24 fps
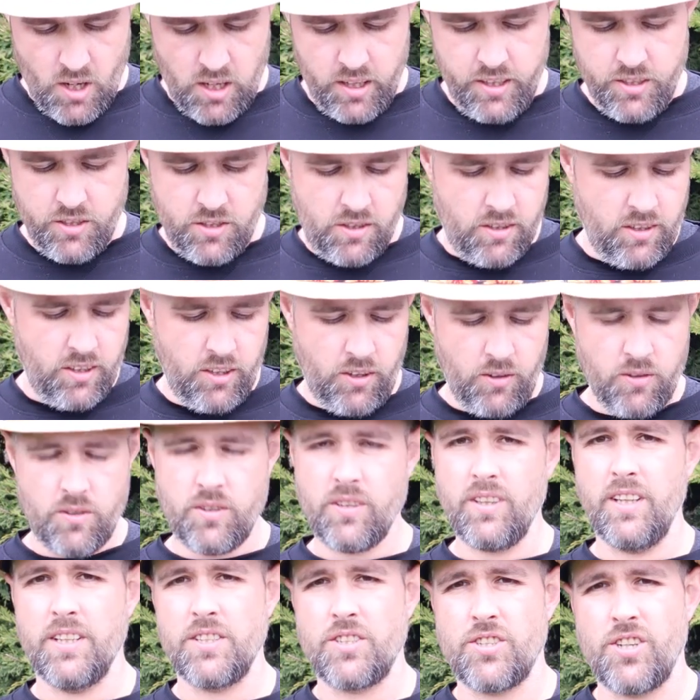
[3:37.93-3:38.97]
Is, you know,
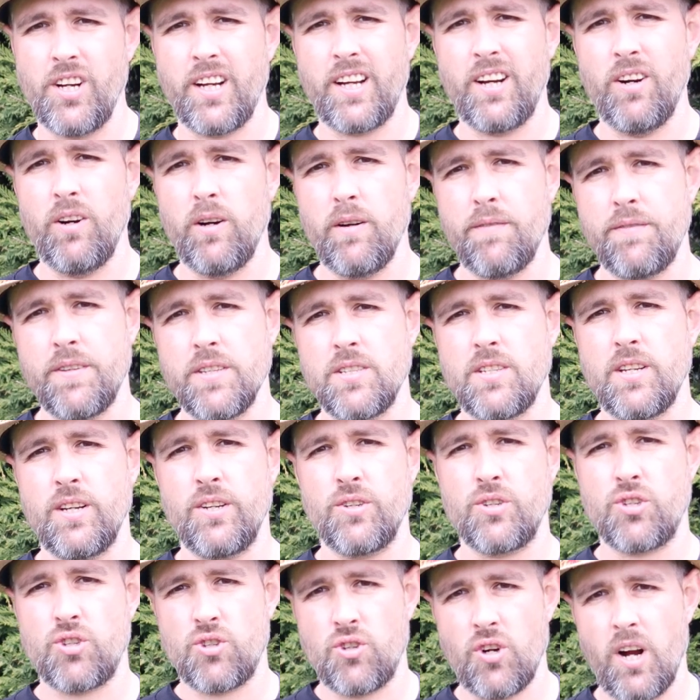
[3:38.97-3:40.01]
let's check out if the
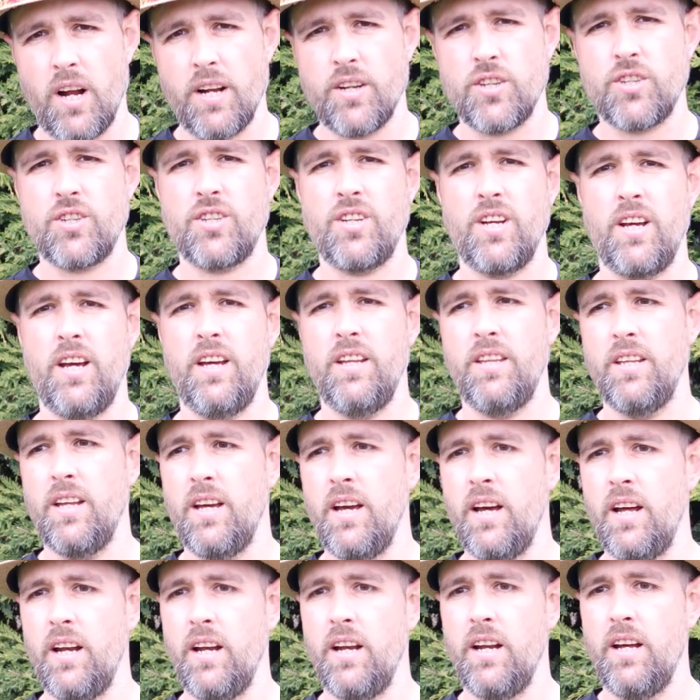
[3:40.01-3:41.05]
sail's stretched, and
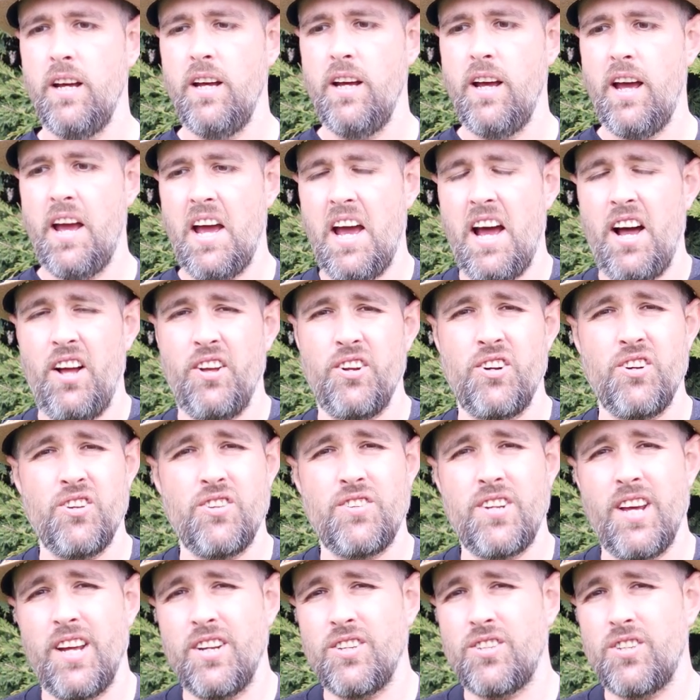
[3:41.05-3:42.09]
then halyard
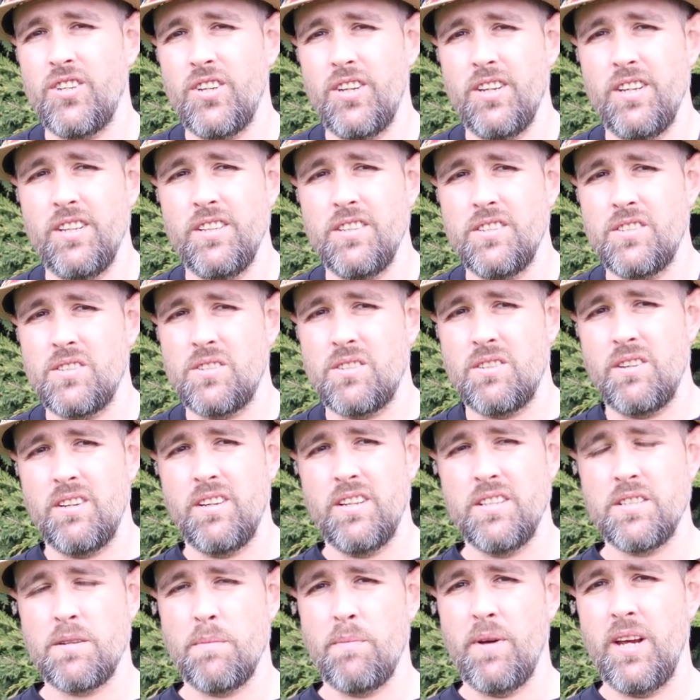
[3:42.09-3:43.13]
tension is
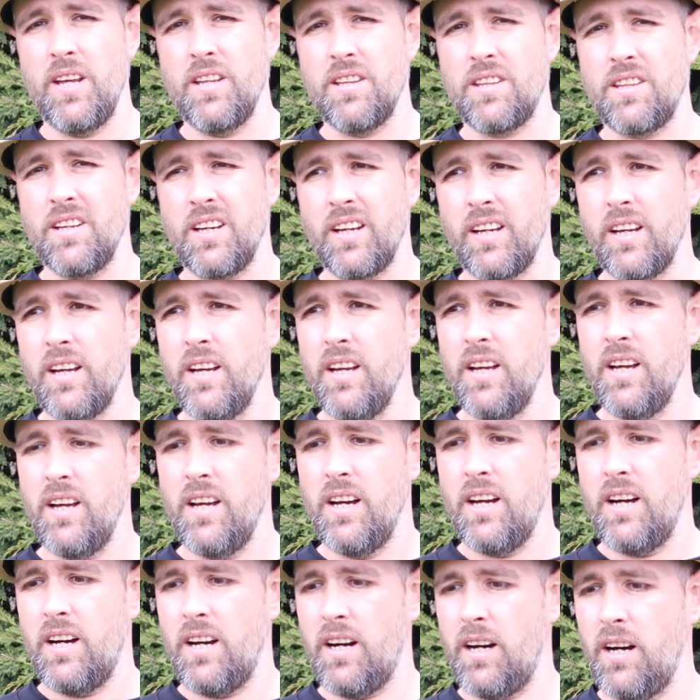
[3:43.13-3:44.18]
the main thing.
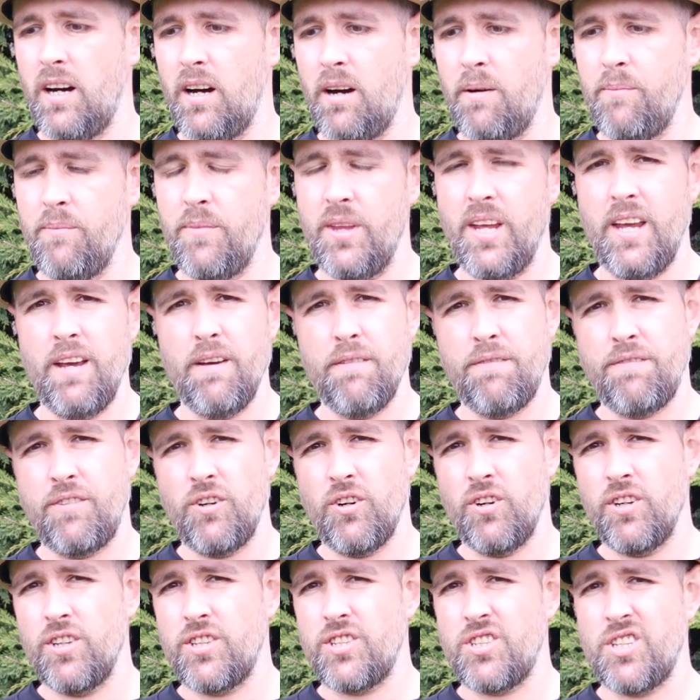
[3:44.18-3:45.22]
If
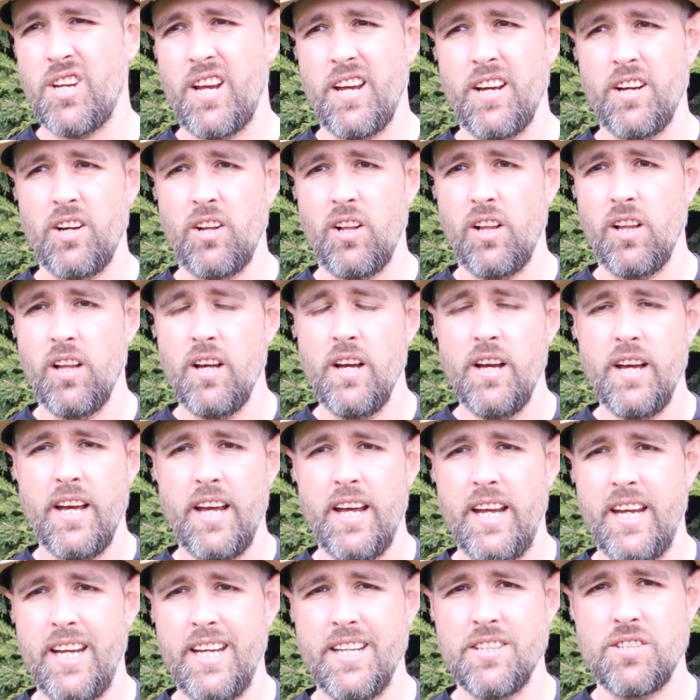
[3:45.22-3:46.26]
your sail
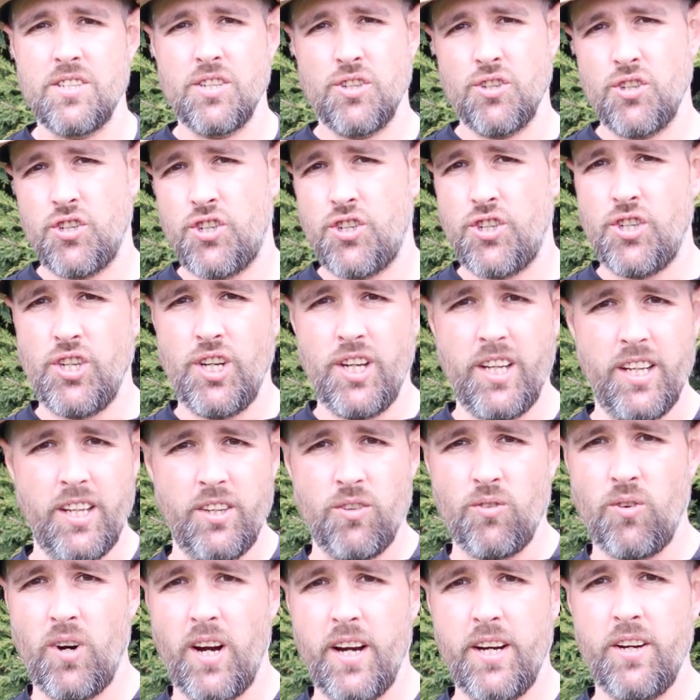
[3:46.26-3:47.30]
isn't
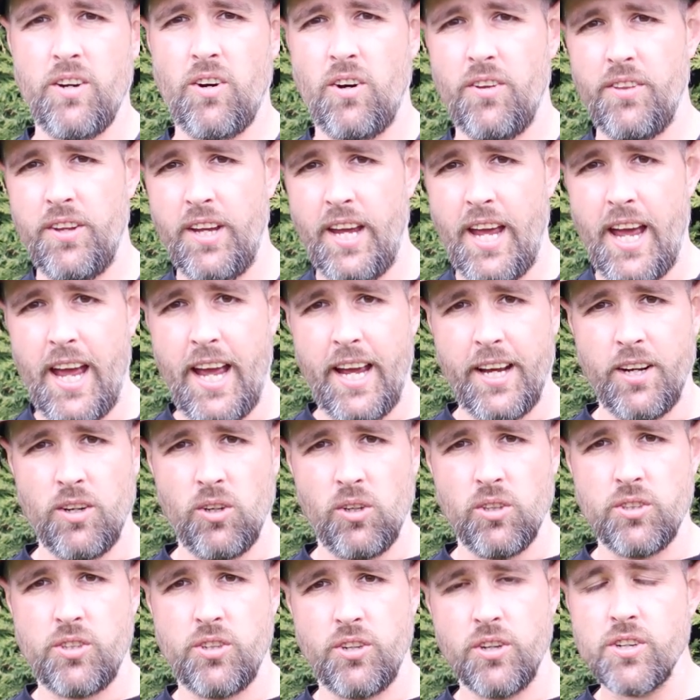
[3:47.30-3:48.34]
sheeting right on the
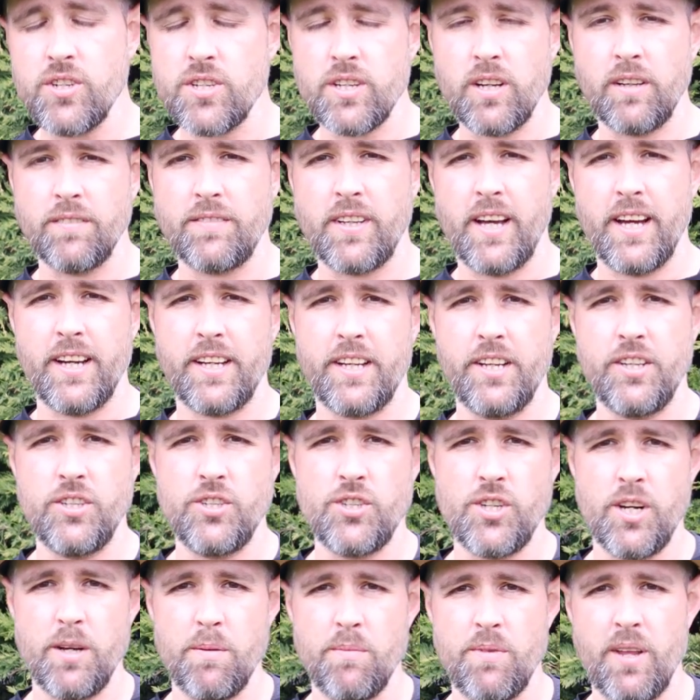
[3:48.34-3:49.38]
angle to your self-tacking
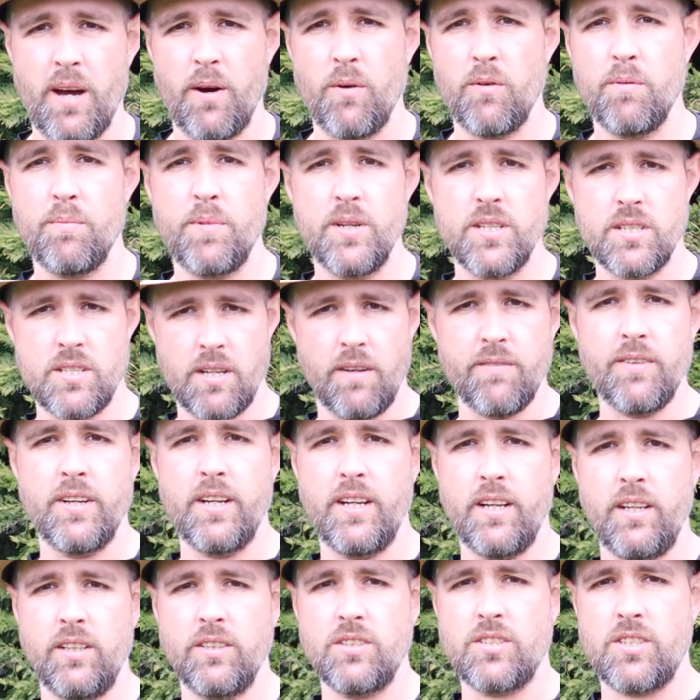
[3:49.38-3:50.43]
jib, that would be
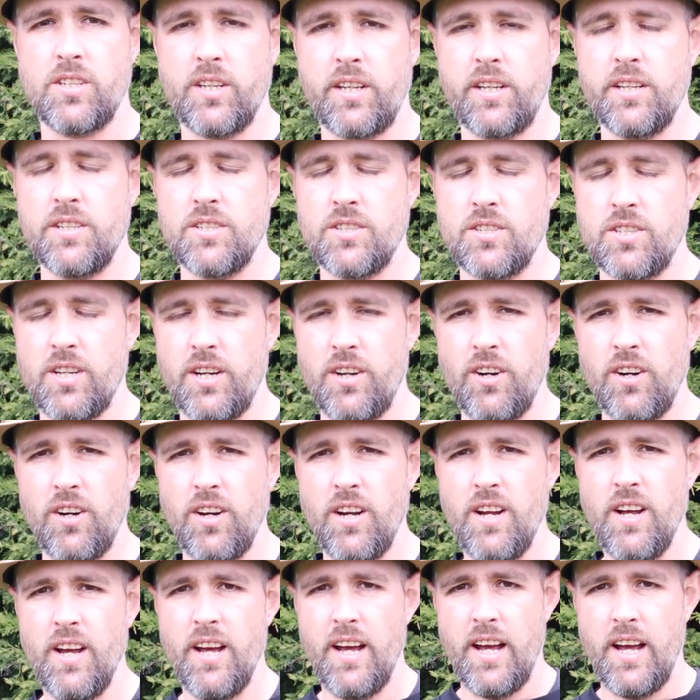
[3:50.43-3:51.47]
something else to consider.
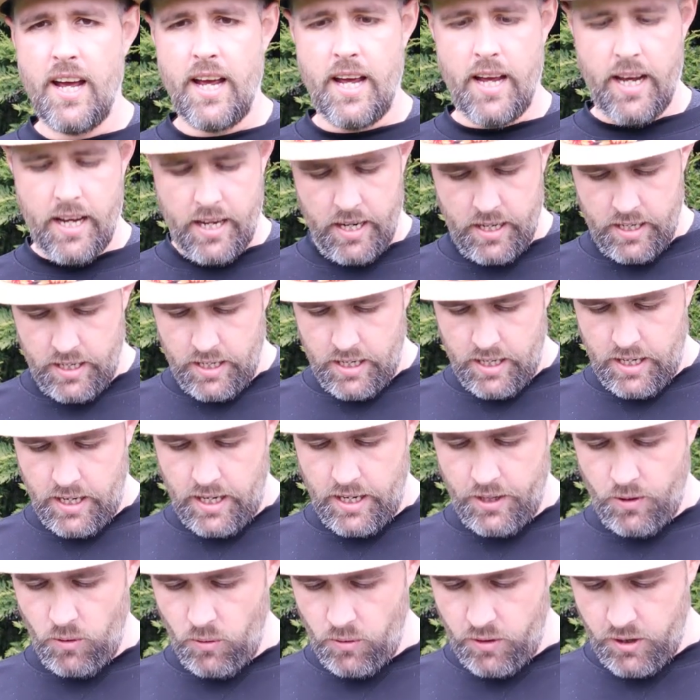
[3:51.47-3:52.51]
And
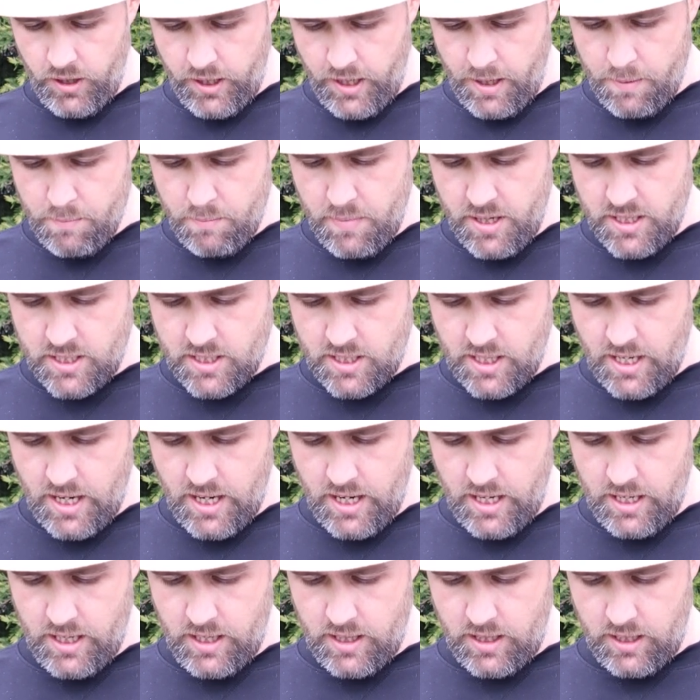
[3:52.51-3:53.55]
I don't think I missed
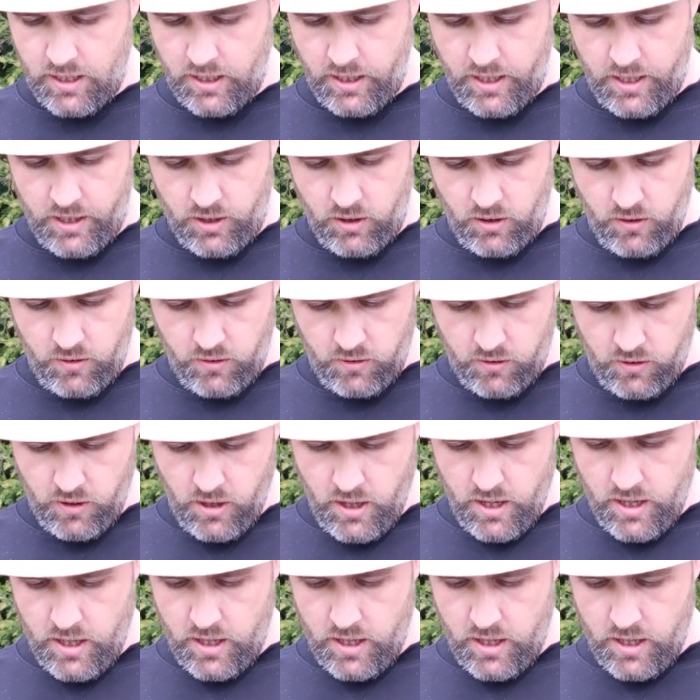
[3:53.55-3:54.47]
anything else.